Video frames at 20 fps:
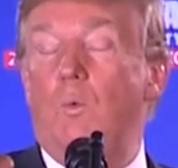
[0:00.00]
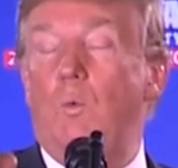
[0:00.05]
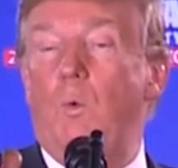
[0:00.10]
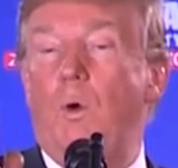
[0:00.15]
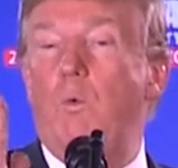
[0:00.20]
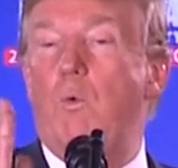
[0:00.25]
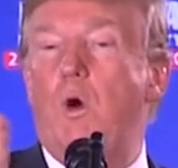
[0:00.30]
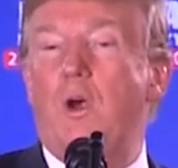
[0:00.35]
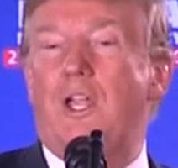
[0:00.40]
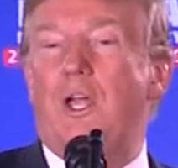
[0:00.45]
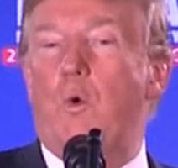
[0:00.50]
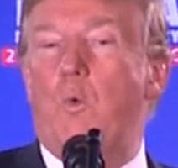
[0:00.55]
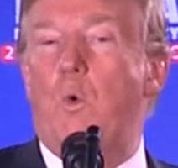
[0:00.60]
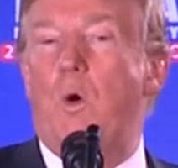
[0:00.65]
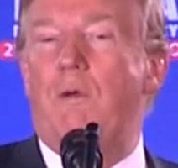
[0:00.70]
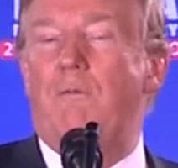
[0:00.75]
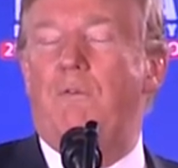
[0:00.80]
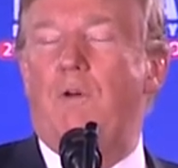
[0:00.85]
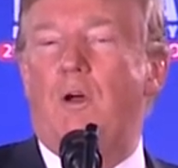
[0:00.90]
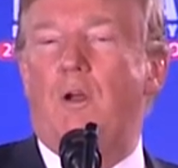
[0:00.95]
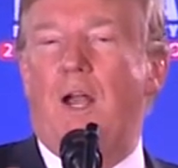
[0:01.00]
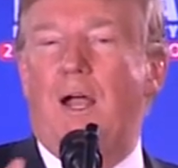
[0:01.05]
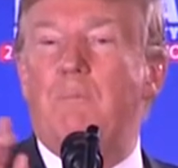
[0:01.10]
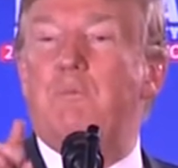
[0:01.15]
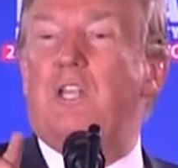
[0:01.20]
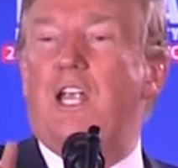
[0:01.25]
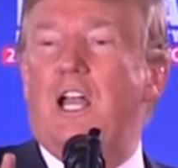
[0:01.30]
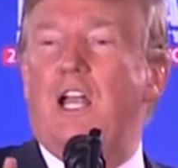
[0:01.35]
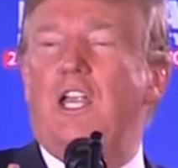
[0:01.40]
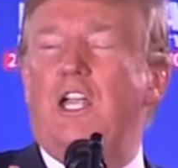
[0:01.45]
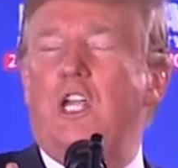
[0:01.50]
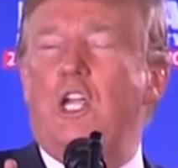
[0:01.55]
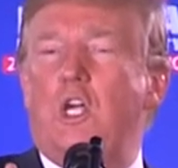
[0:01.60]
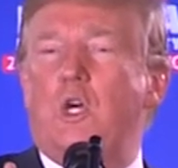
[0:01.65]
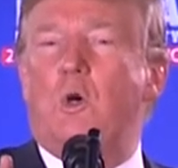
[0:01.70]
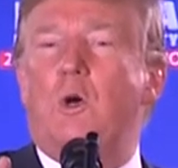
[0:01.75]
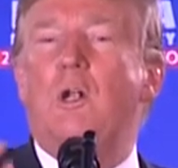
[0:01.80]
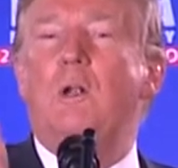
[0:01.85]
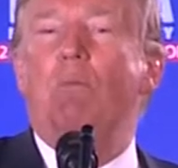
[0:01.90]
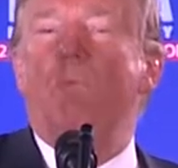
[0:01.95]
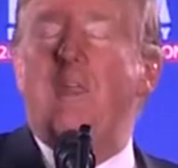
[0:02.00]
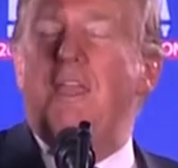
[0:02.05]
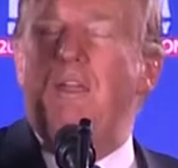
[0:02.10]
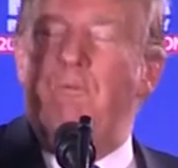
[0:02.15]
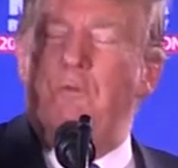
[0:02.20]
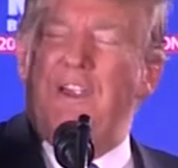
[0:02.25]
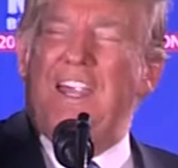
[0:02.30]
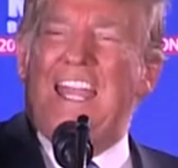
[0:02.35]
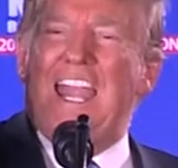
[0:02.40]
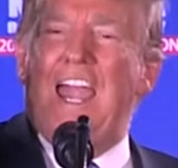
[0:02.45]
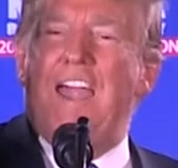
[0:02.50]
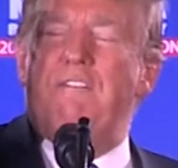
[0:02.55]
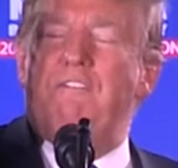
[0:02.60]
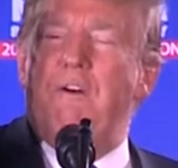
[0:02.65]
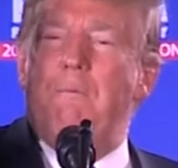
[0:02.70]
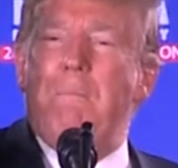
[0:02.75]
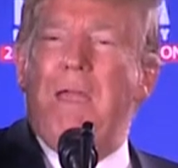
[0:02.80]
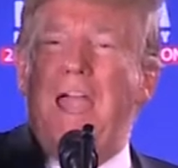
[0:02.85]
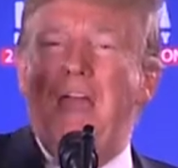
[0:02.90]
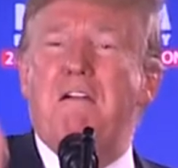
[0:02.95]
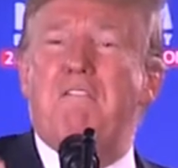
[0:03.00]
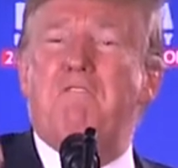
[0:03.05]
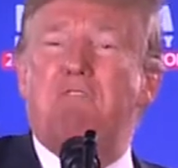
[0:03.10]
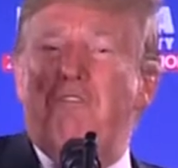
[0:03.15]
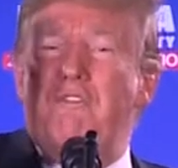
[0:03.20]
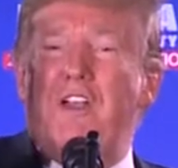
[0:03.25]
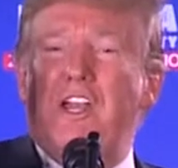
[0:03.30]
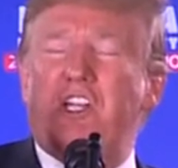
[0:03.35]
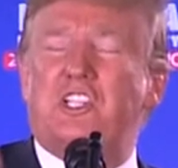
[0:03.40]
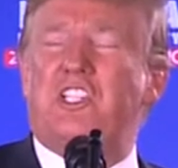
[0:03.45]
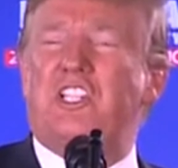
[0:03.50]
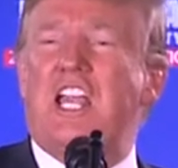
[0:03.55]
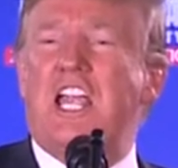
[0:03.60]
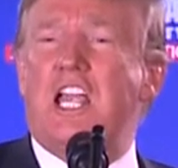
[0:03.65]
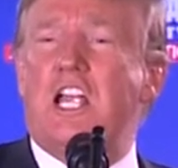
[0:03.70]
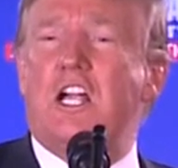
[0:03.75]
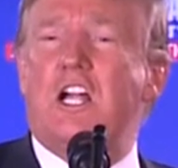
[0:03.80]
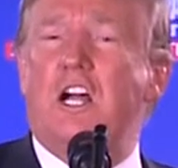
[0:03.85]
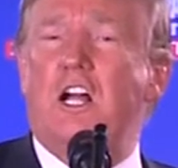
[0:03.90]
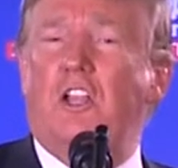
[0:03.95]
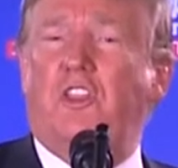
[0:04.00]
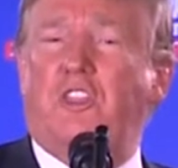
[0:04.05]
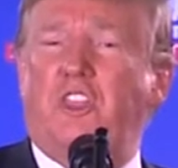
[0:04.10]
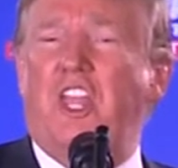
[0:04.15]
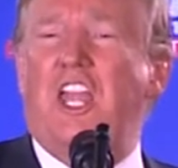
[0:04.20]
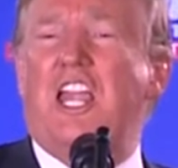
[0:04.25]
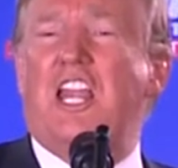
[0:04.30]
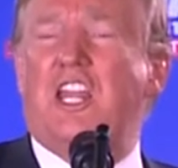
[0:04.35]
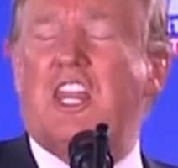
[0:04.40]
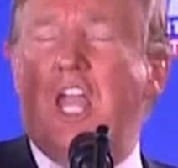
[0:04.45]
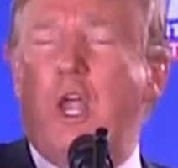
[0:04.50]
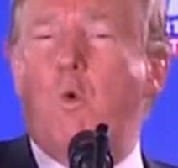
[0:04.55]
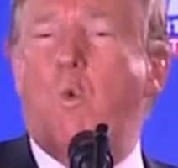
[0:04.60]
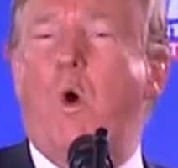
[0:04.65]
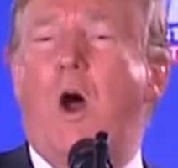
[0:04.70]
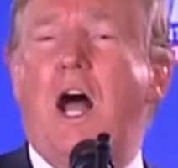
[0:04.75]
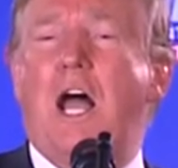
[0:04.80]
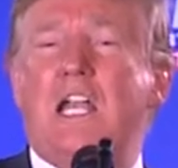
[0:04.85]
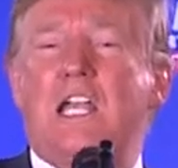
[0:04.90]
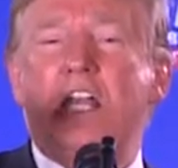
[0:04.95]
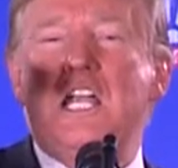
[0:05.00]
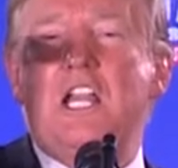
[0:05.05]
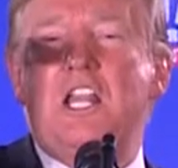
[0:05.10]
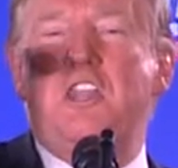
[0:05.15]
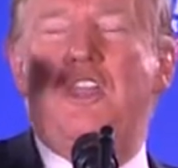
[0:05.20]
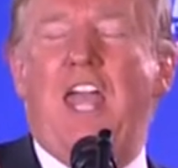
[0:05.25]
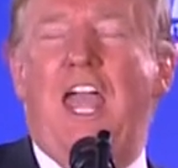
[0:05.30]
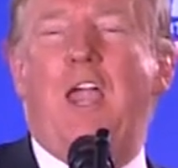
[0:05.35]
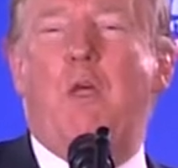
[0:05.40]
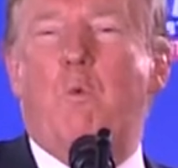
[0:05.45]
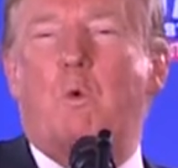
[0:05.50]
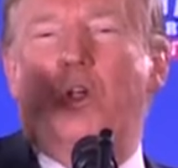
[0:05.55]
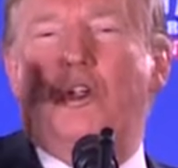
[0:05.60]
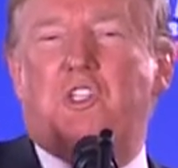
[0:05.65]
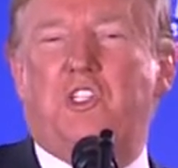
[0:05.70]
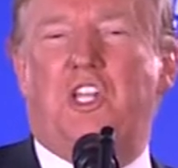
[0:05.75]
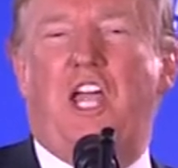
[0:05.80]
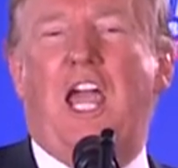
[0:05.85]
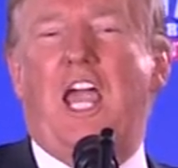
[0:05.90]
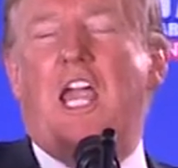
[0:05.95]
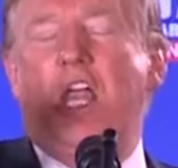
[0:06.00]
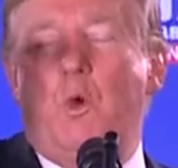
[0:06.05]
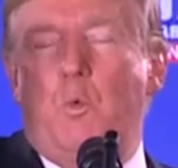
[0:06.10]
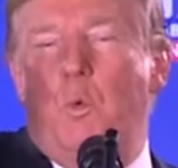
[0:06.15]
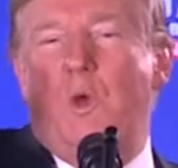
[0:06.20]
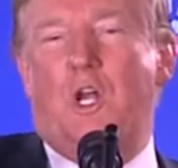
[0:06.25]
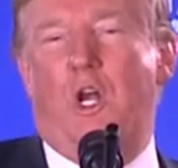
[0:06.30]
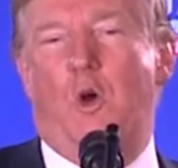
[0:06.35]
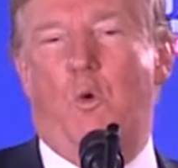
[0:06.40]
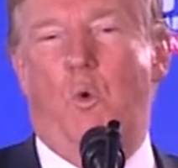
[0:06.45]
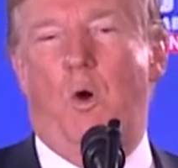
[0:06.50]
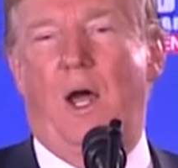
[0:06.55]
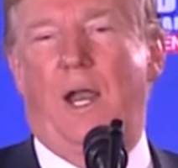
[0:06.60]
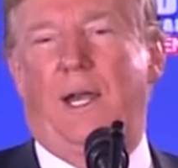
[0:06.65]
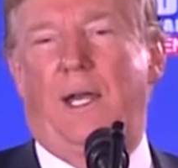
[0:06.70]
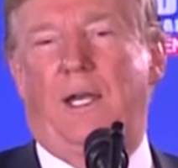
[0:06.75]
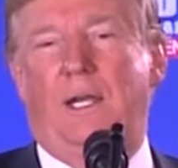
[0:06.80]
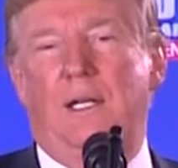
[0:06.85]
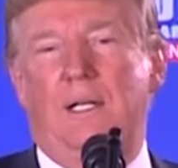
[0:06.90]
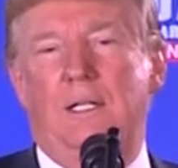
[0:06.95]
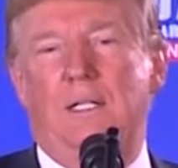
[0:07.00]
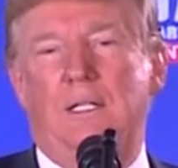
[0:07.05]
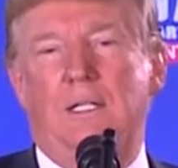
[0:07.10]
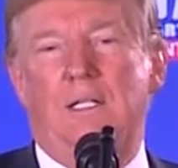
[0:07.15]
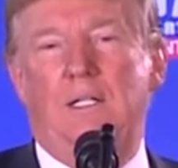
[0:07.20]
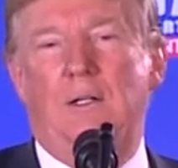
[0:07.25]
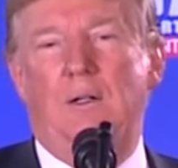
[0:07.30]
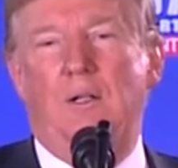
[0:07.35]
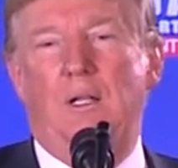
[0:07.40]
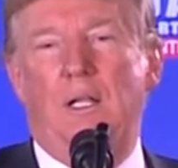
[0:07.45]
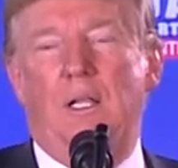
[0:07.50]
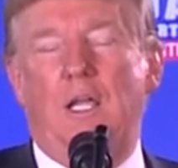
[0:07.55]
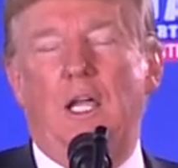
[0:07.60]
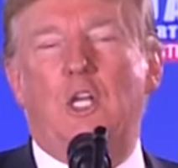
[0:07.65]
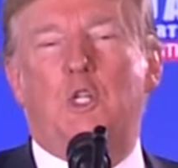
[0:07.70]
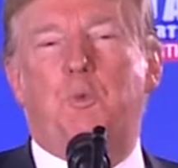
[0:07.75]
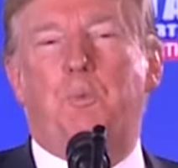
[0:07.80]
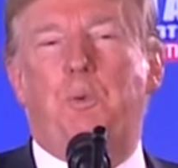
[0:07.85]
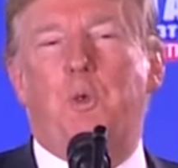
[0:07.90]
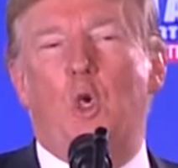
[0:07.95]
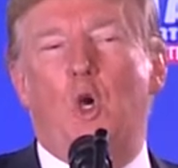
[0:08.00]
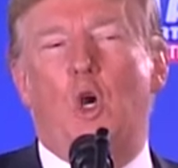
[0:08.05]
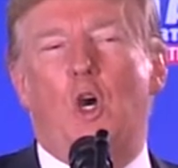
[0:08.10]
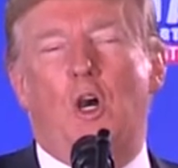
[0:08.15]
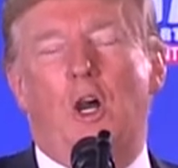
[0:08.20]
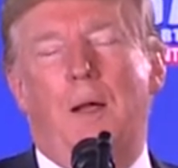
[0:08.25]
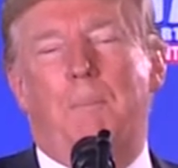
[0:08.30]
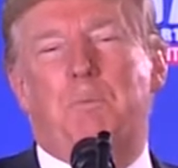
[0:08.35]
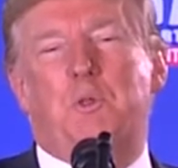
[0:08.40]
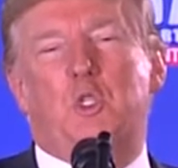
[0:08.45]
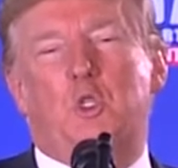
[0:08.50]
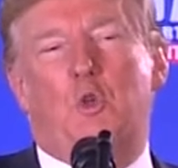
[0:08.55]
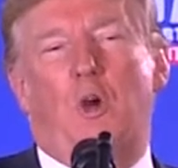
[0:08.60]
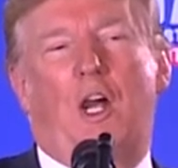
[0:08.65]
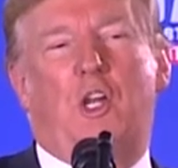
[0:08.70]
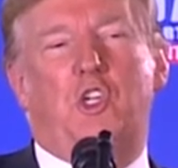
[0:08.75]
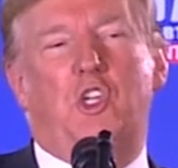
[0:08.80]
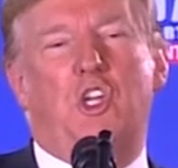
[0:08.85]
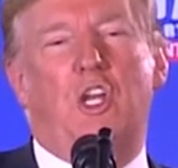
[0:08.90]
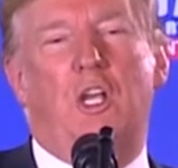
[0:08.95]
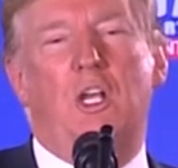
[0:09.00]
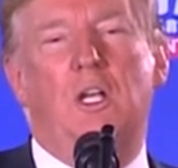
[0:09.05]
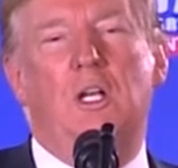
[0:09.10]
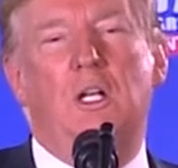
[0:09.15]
We won't get one vote. I'm telling you, if we gave them every single thing they want, they will say, we don't want it. It's pure obstruction.